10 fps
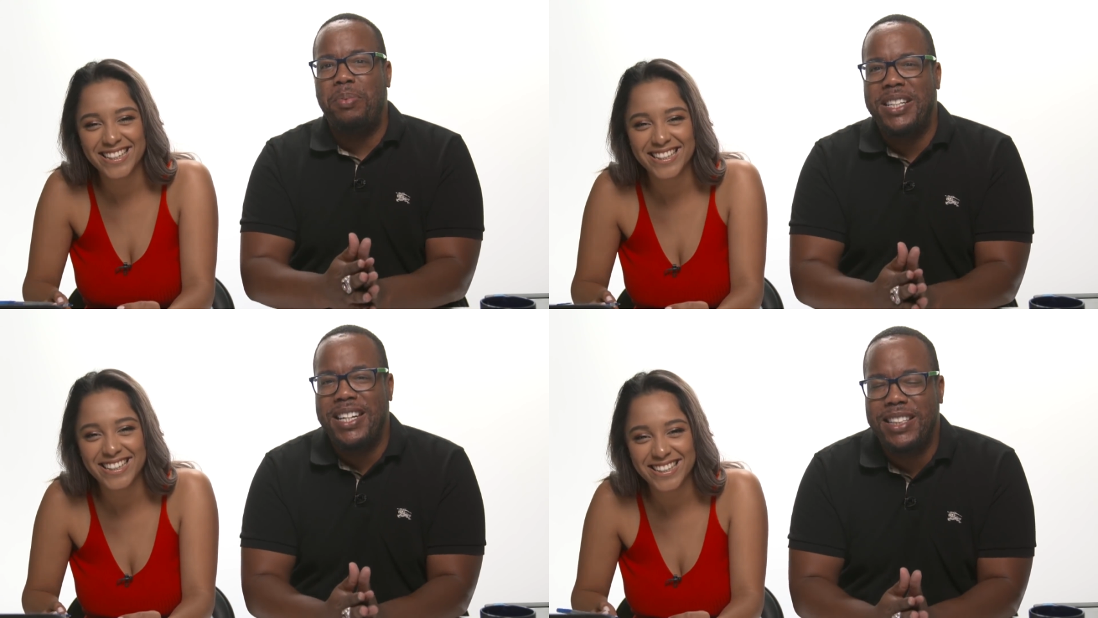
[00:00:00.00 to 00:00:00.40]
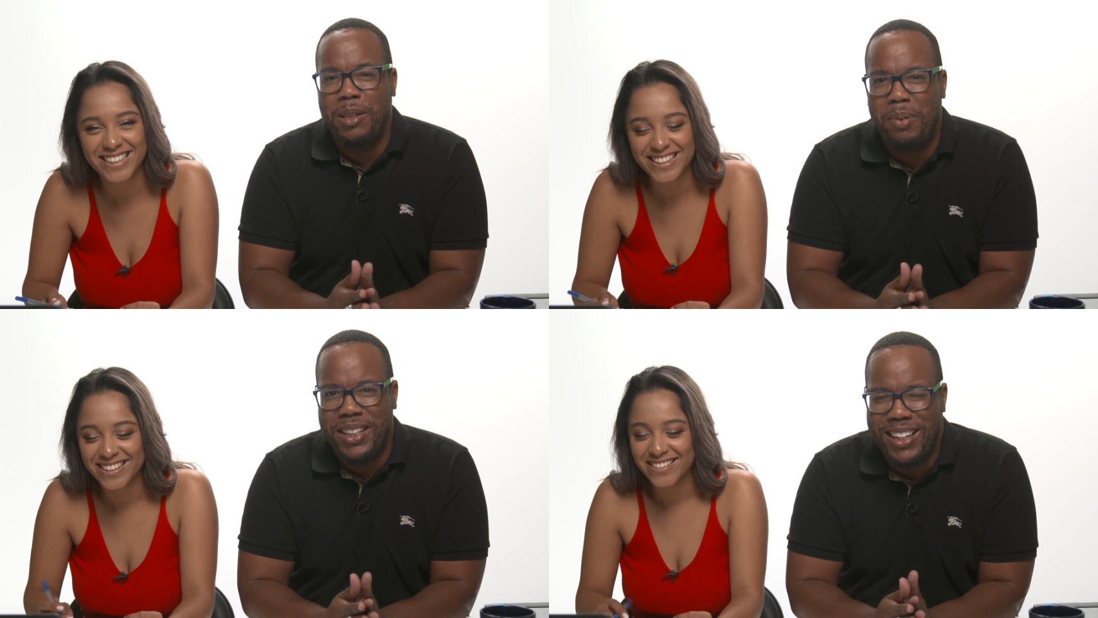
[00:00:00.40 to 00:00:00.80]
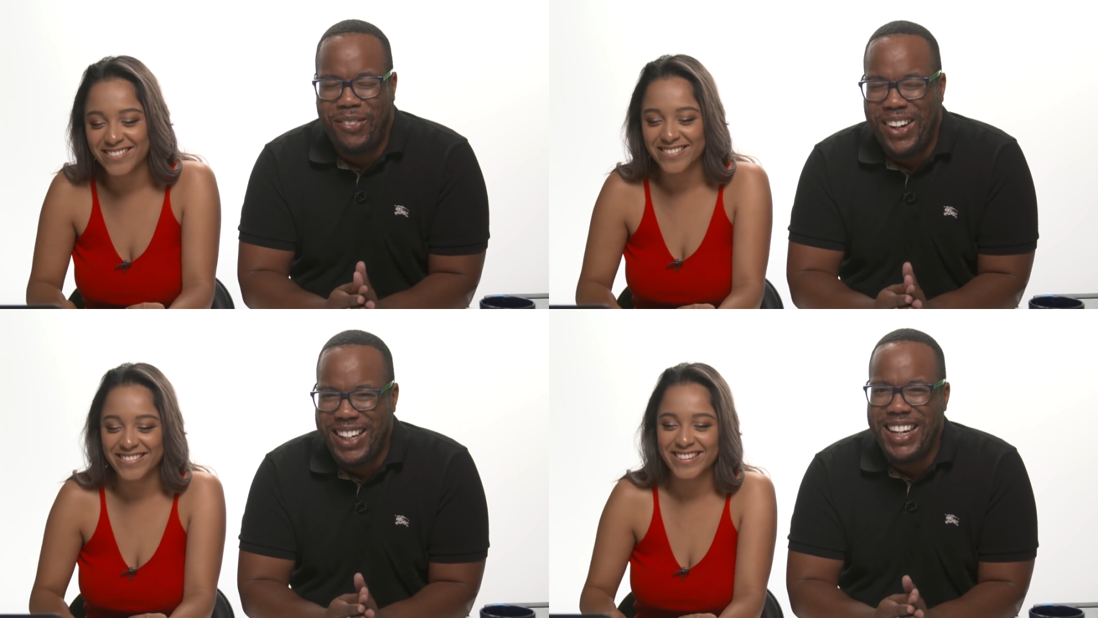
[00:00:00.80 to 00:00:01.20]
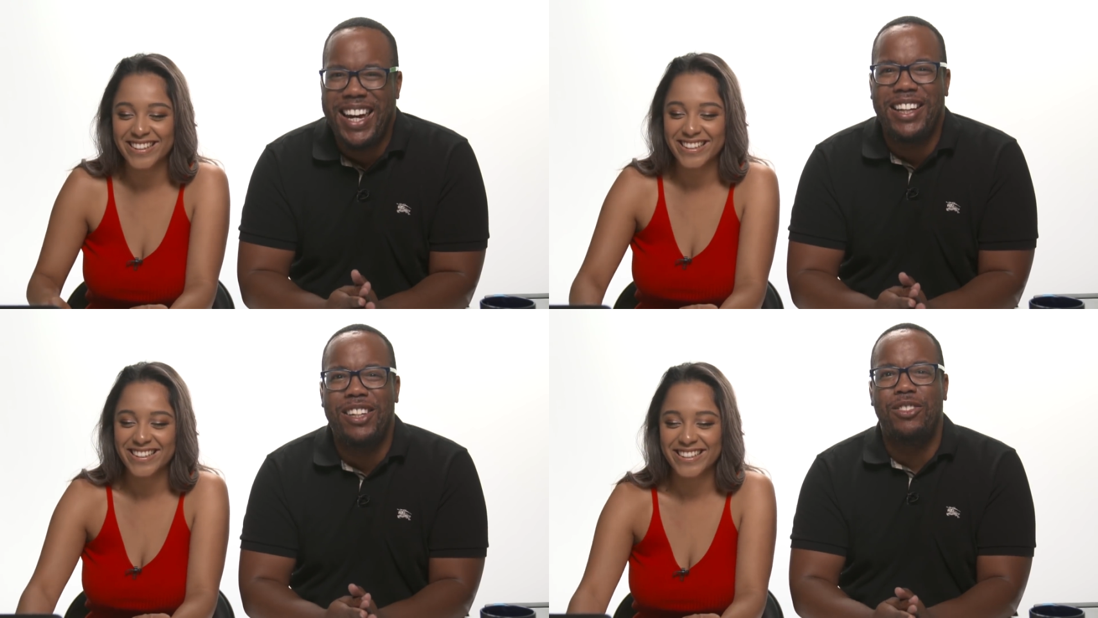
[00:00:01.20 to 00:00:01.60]
Speaker 1: potentially putting
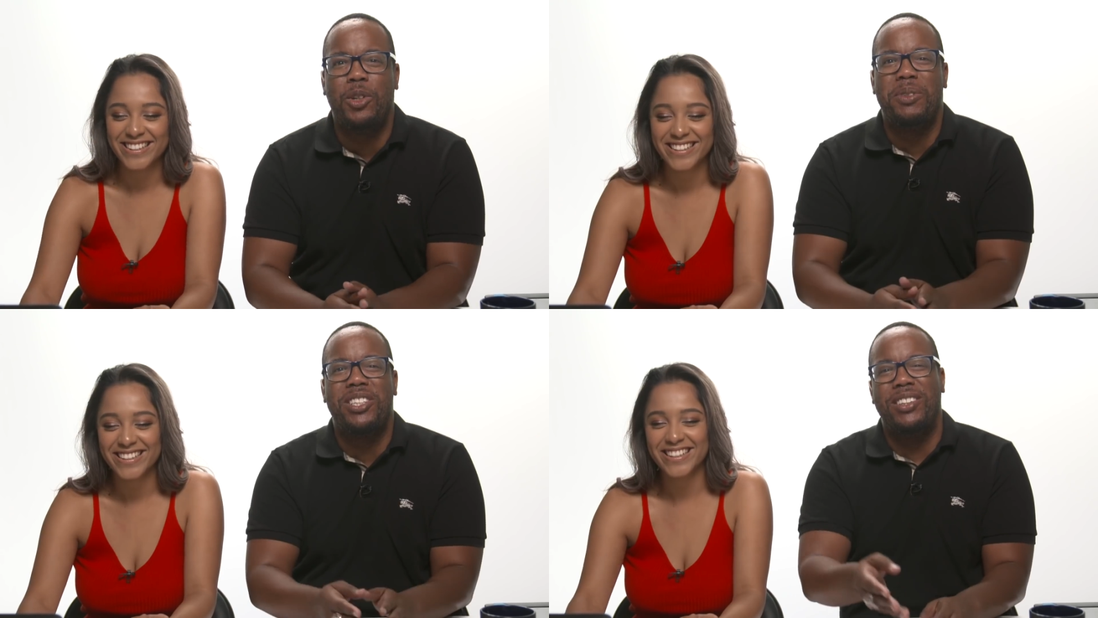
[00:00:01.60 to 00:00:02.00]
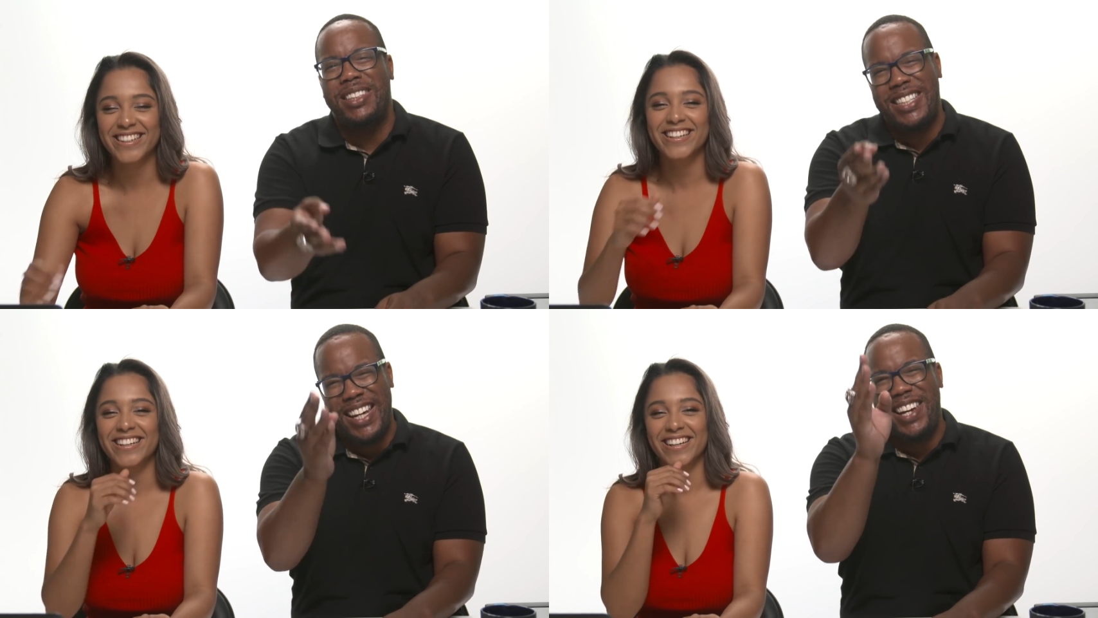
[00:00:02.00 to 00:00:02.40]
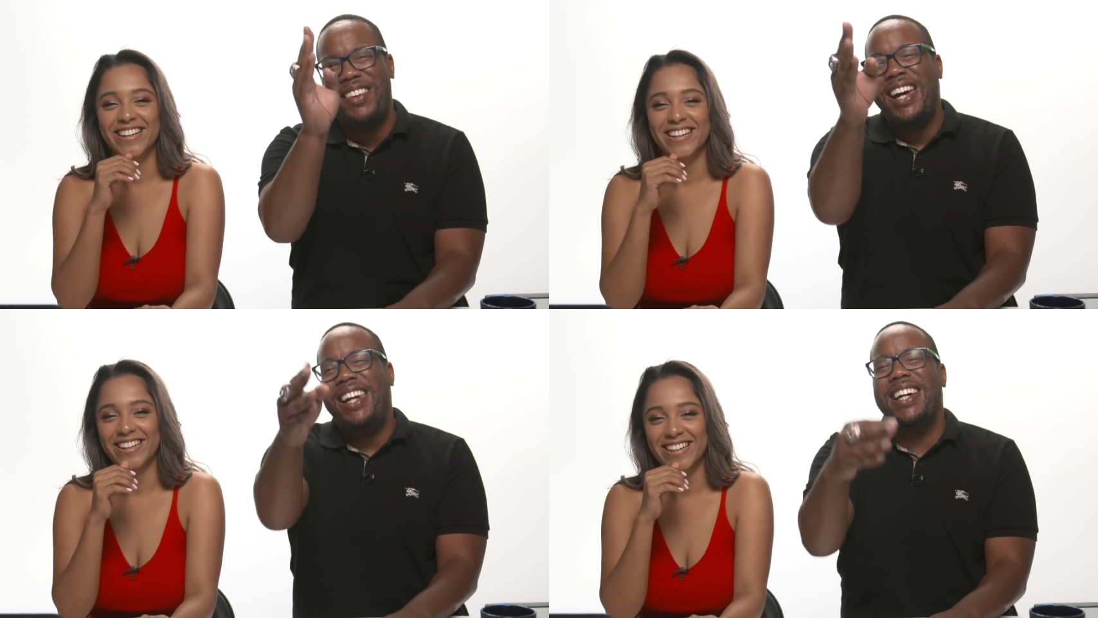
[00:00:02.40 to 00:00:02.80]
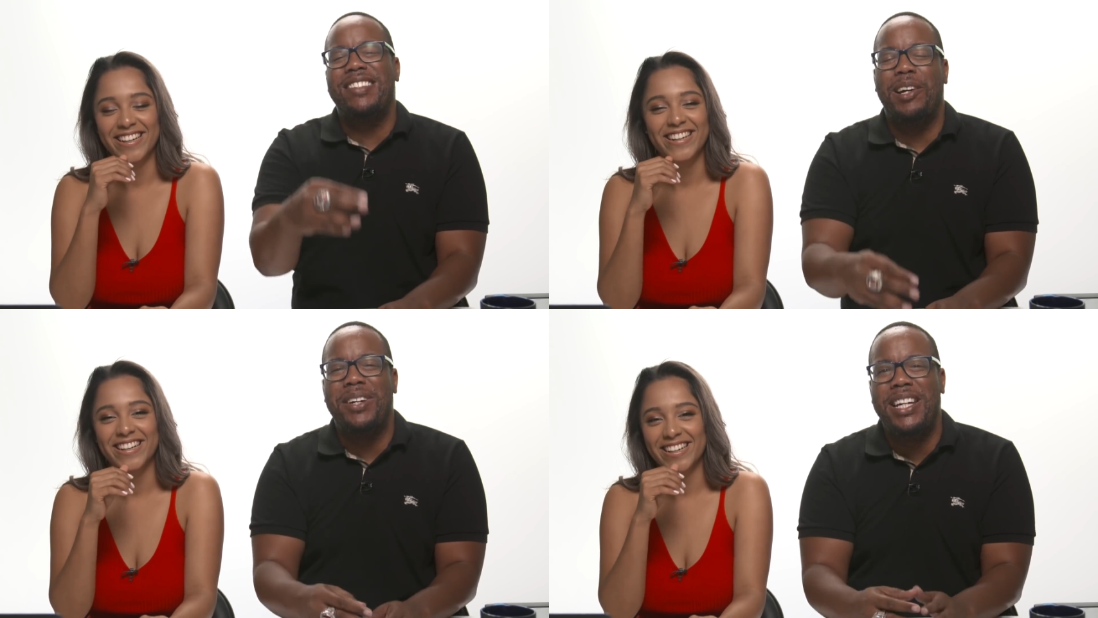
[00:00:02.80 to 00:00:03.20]
together a super team. Look at
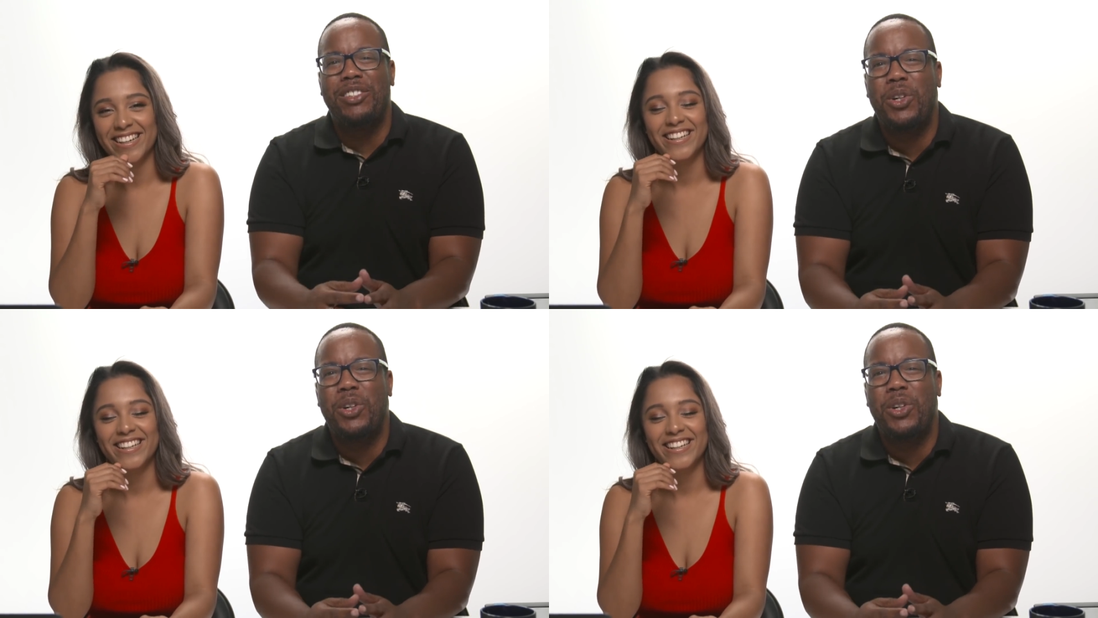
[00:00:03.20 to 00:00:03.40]
some of these